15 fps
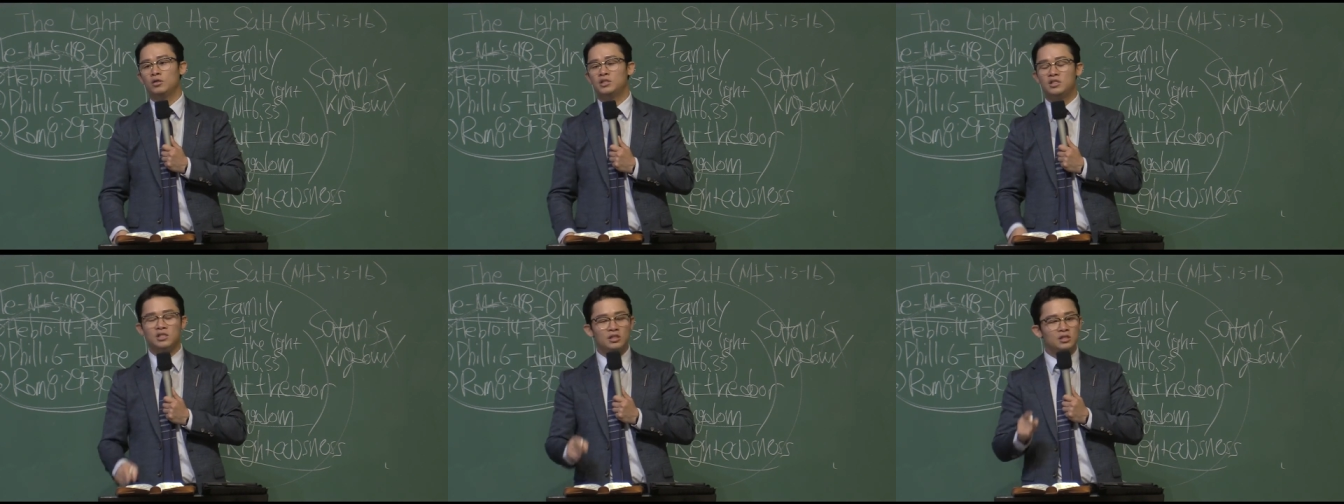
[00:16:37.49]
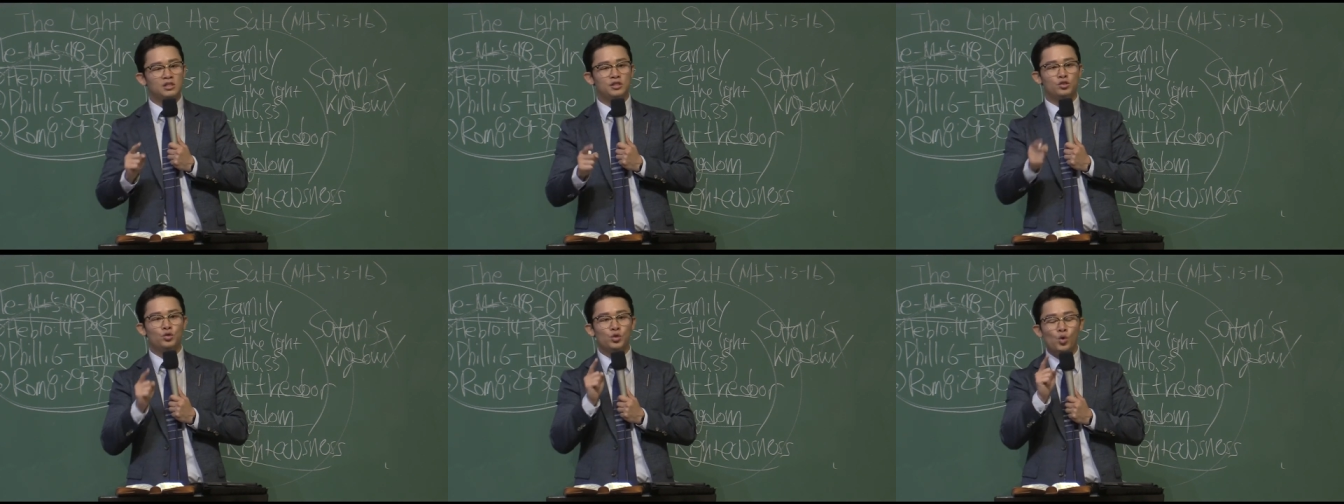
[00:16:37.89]
Since
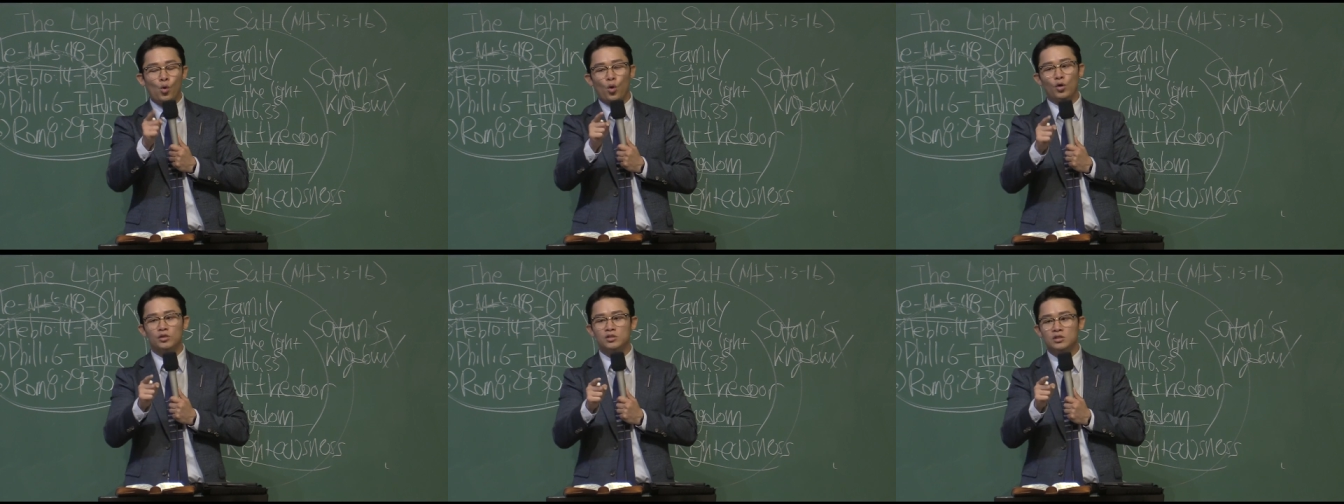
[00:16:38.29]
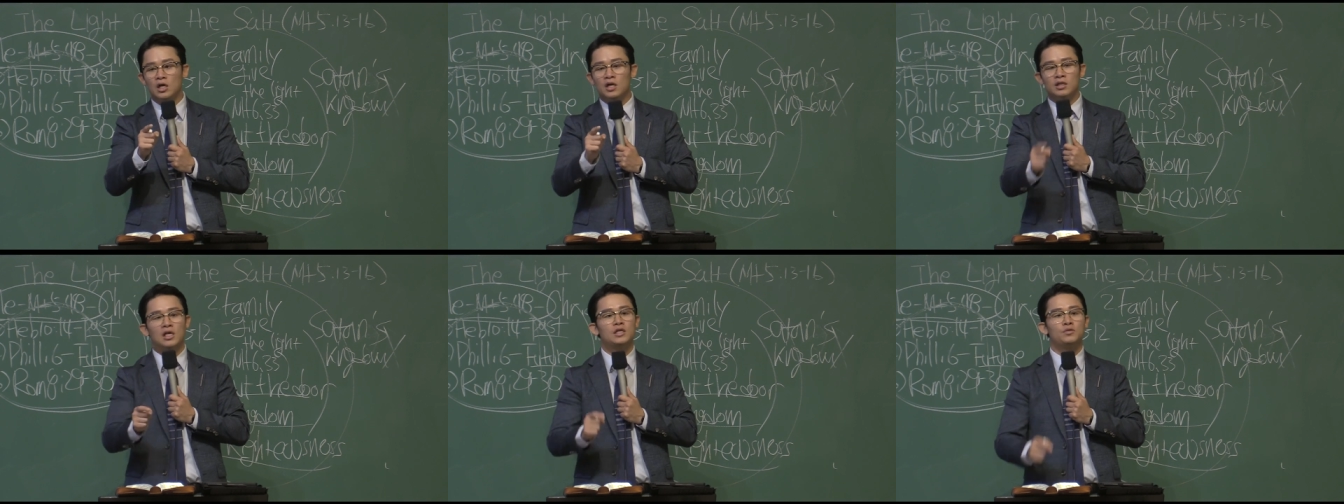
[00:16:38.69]
it's yours,
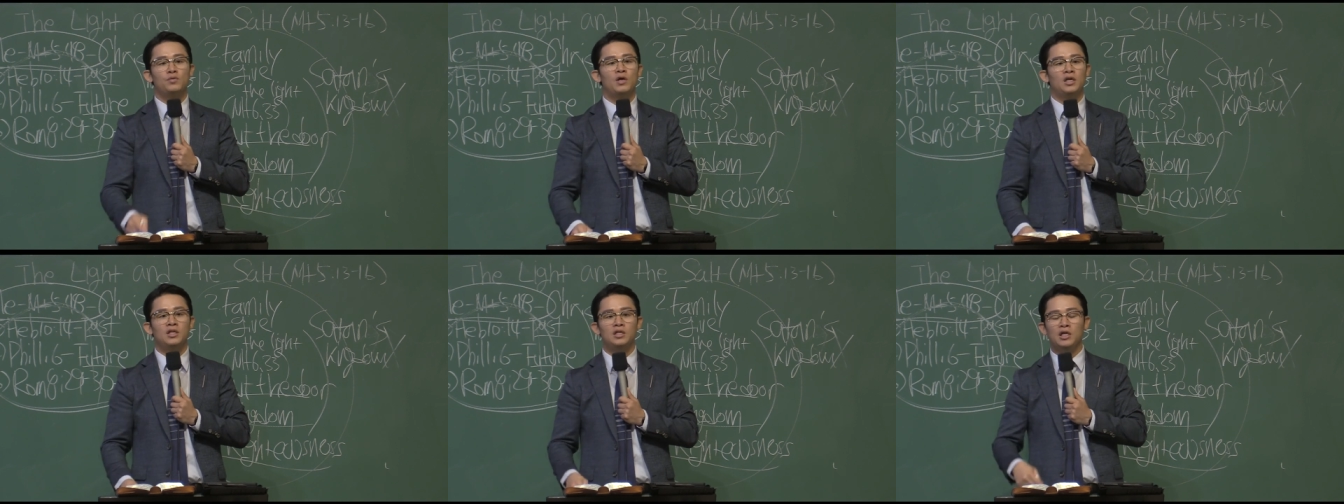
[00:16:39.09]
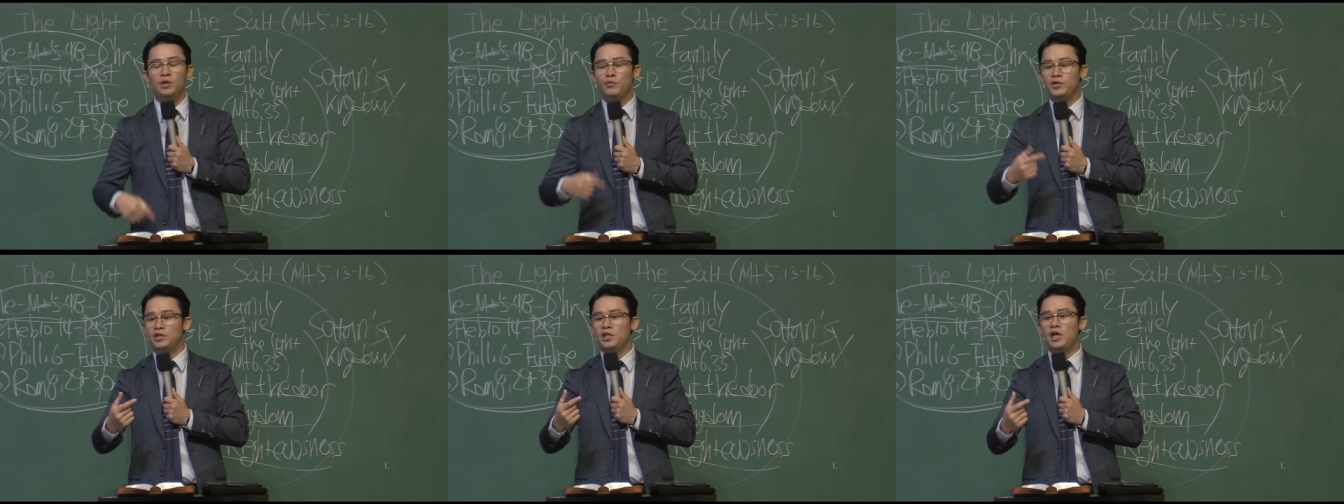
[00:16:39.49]
that's why it
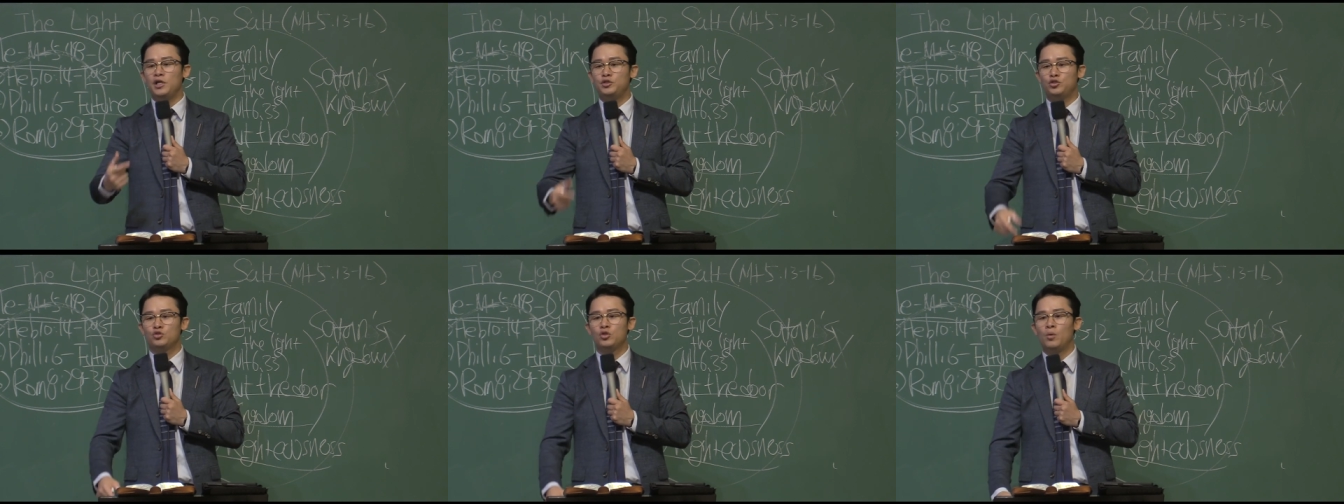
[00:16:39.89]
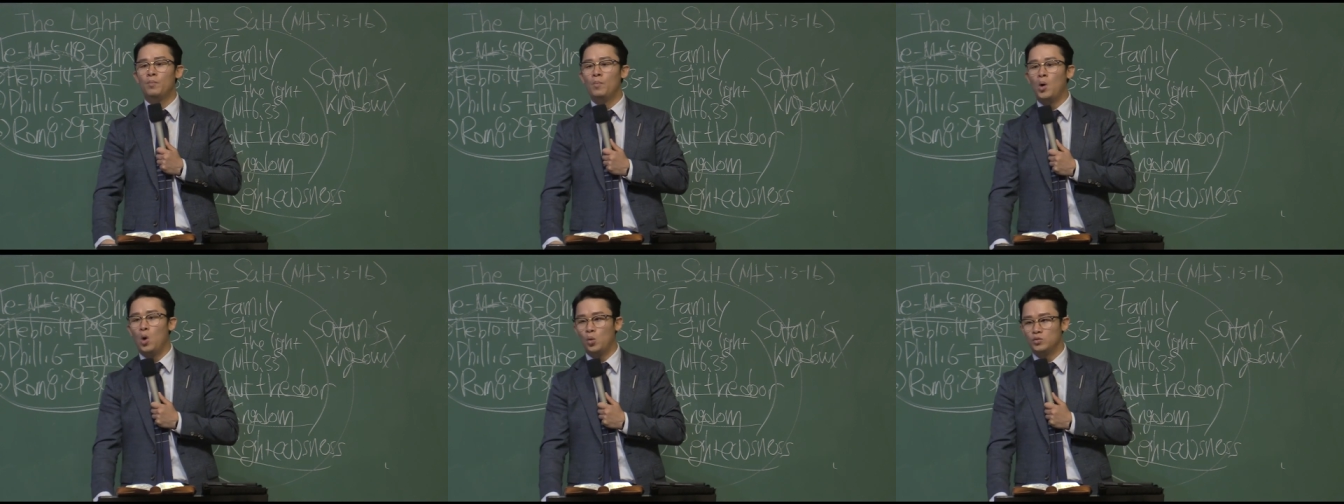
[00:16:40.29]
irritates you the
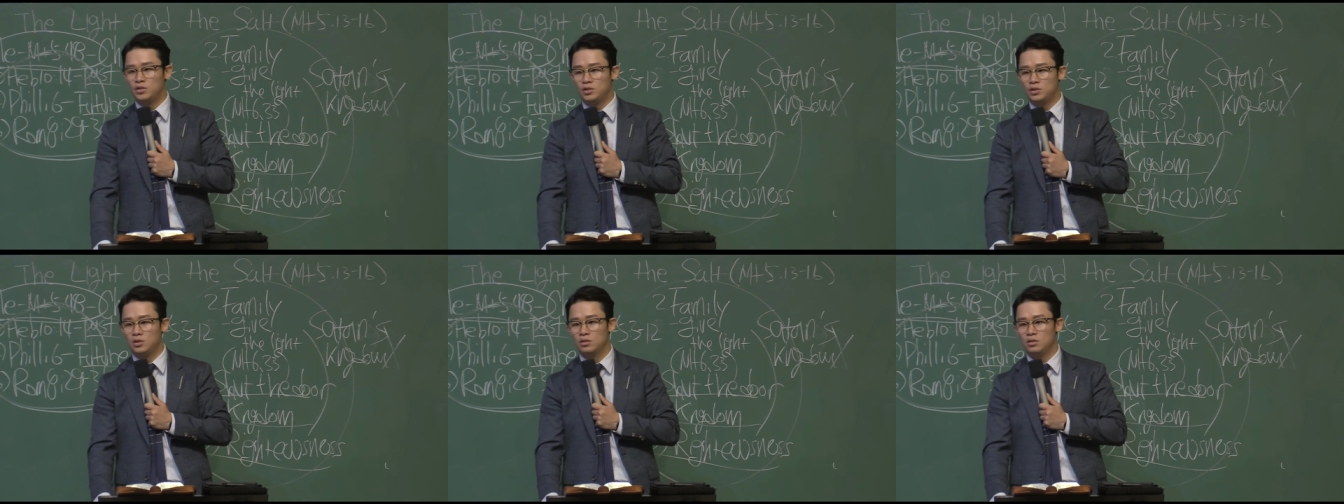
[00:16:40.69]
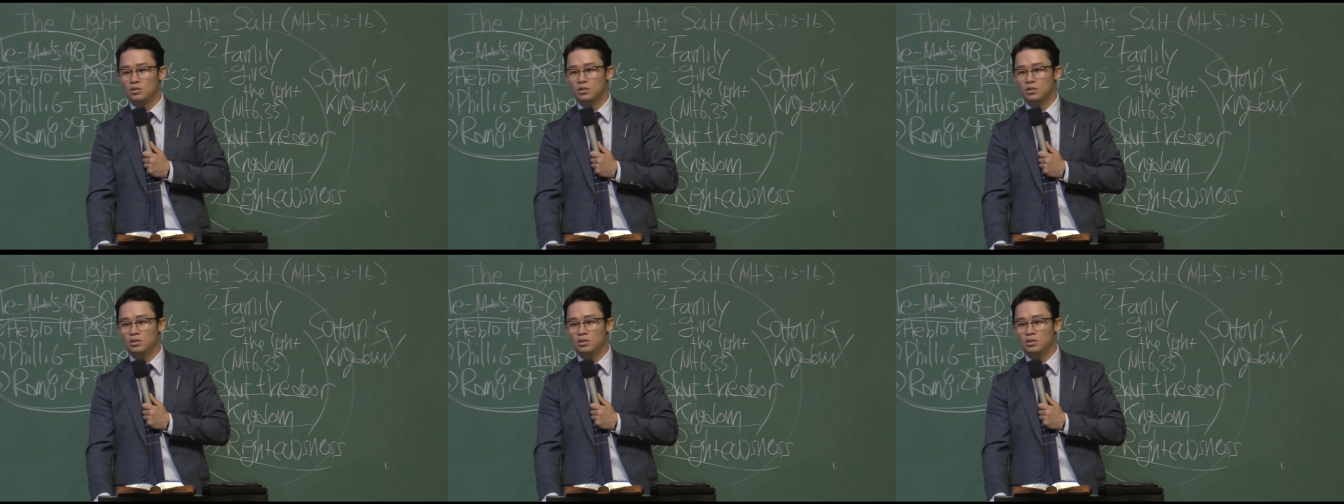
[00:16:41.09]
most